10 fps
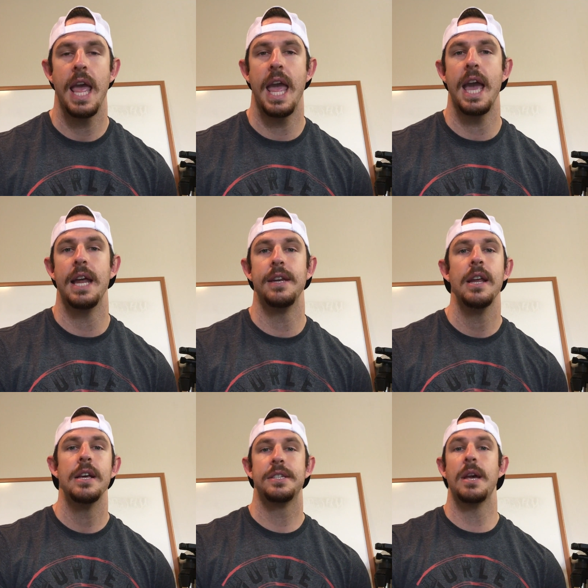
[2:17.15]
And
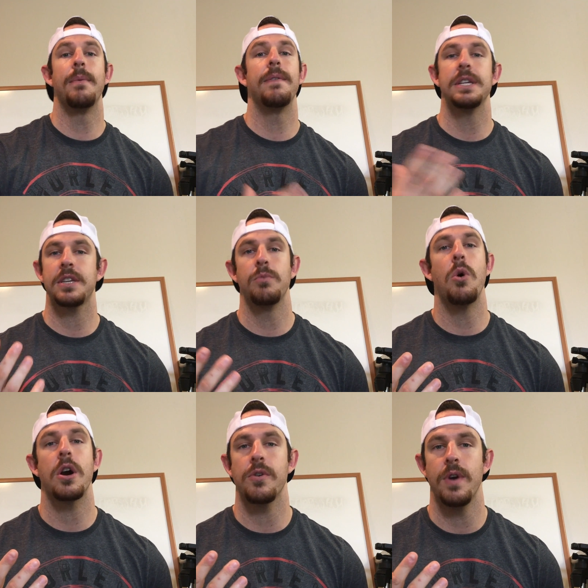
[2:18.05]
some of us can
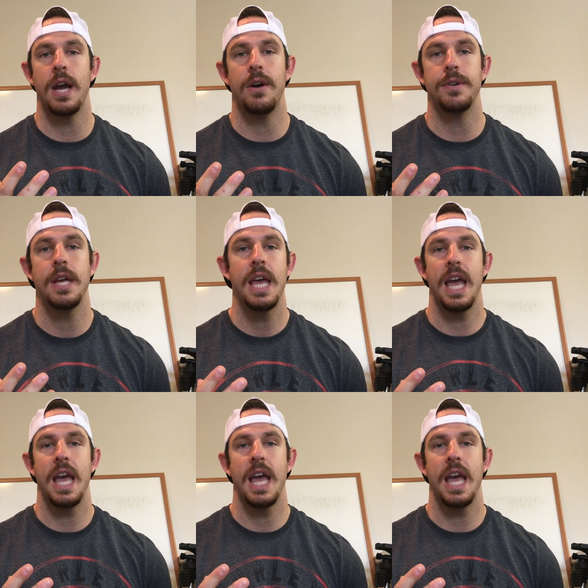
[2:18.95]
walk around